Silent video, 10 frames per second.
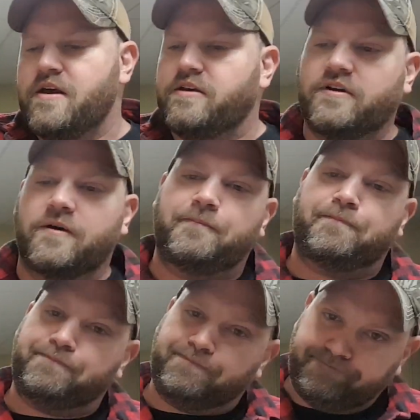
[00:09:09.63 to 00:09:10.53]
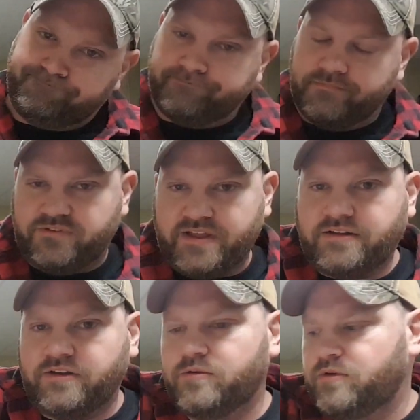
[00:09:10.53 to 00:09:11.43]
So stay
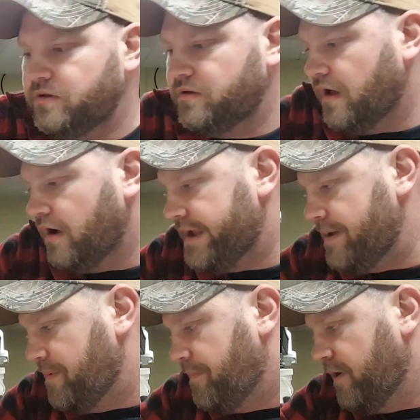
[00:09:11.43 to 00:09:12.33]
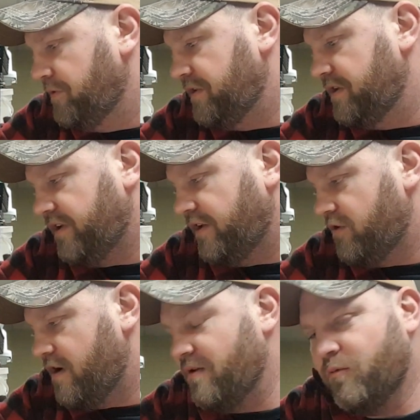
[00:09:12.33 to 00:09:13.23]
tuned. I'll keep you posted as I
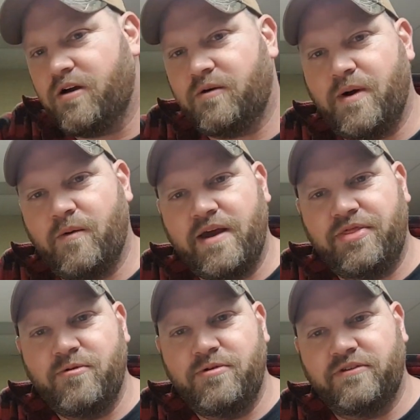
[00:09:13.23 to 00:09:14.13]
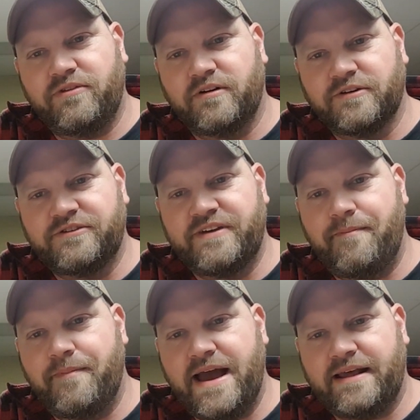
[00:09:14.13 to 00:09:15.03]
try and work my way through this little
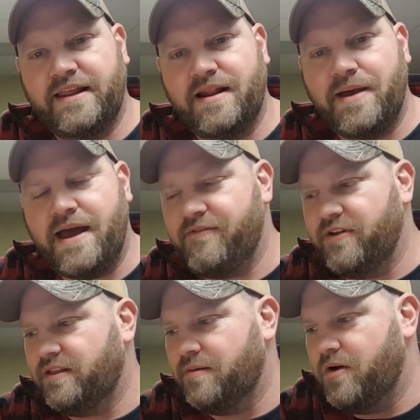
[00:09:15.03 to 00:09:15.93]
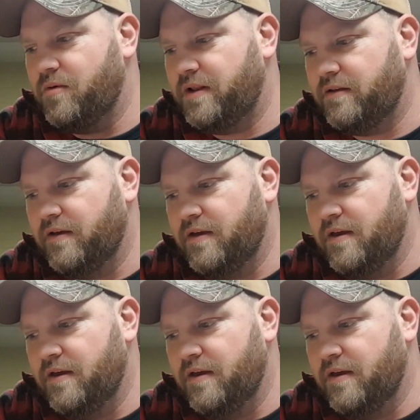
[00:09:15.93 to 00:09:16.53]
setback that I'm having at the moment.